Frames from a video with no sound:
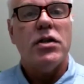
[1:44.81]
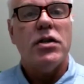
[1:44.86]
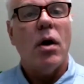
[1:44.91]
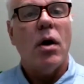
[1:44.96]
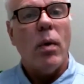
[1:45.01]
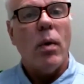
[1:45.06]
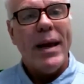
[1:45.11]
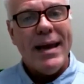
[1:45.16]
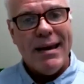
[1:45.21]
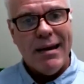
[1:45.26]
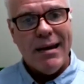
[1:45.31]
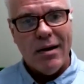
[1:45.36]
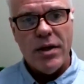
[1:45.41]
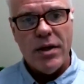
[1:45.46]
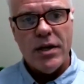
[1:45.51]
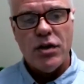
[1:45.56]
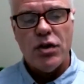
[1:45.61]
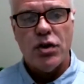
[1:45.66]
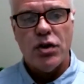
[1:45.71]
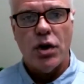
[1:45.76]
You know, we hear
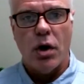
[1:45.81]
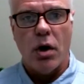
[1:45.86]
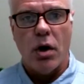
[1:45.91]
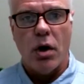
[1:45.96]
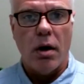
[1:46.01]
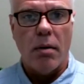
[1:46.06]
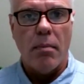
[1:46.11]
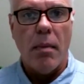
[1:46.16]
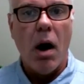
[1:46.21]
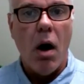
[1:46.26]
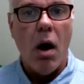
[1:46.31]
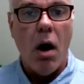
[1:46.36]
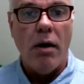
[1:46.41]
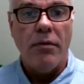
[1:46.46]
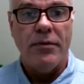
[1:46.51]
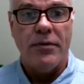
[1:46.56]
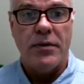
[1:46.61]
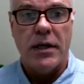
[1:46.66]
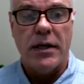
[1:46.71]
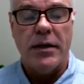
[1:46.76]
this term
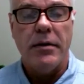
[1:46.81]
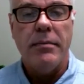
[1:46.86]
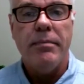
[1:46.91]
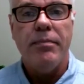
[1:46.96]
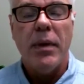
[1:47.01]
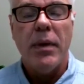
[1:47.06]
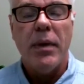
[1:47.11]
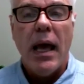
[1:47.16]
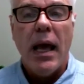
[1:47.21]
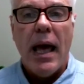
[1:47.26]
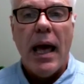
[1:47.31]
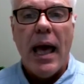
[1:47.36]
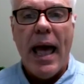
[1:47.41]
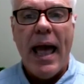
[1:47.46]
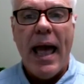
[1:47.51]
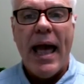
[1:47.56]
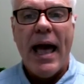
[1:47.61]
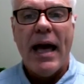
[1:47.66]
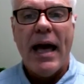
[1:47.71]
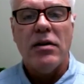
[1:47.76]
often,
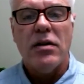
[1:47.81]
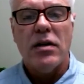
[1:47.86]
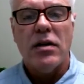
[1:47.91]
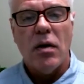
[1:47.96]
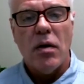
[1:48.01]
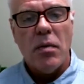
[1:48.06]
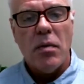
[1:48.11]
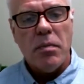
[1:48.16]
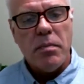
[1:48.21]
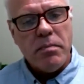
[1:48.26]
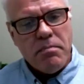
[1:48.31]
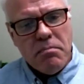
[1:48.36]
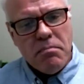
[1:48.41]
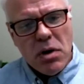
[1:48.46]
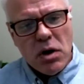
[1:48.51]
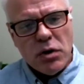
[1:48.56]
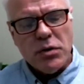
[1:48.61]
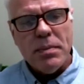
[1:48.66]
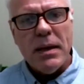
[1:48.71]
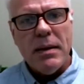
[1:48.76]
and
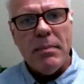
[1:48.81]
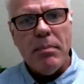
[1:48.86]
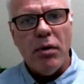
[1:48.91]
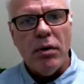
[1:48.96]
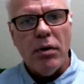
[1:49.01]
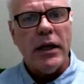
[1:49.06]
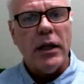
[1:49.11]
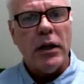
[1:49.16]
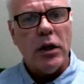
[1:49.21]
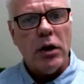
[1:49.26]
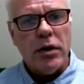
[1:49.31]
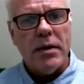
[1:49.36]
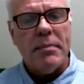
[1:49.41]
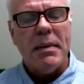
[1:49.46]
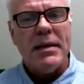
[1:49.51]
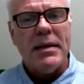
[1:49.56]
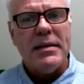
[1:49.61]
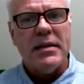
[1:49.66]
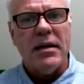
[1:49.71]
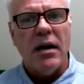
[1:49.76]
most people, including
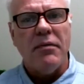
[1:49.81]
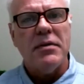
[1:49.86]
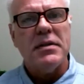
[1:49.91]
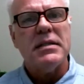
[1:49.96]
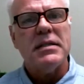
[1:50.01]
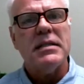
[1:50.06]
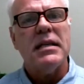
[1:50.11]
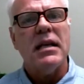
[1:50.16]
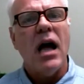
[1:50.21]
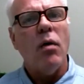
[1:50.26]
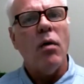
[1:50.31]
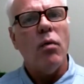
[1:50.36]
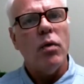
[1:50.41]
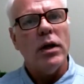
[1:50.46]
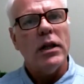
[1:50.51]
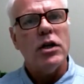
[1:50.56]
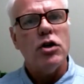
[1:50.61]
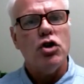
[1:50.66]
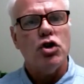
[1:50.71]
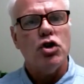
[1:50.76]
myself, is not
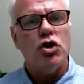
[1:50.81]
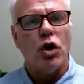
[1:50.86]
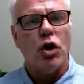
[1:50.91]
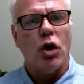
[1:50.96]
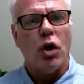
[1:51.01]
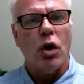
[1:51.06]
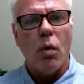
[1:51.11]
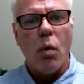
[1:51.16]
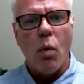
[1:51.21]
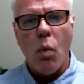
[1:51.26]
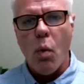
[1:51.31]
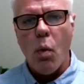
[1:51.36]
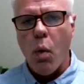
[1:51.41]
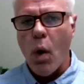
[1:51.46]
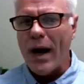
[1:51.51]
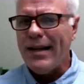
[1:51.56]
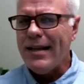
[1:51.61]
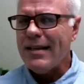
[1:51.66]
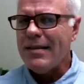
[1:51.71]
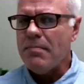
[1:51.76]
really sure
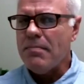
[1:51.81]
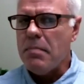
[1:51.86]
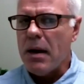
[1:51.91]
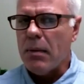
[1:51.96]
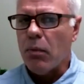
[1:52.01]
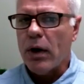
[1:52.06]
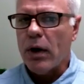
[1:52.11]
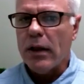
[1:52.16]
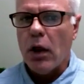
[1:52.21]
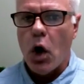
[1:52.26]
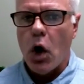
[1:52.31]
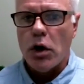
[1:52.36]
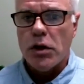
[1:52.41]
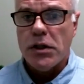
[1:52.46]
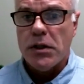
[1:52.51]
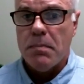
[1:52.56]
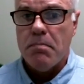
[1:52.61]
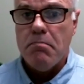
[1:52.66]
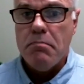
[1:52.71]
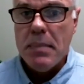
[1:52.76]
what does memory
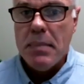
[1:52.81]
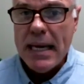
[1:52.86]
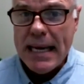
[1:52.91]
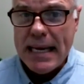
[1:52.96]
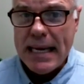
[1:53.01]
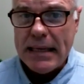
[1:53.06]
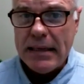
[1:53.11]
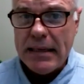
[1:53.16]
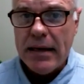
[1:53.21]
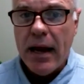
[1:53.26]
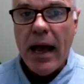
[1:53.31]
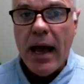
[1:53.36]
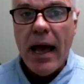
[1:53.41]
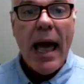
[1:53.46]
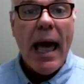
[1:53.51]
loss mean?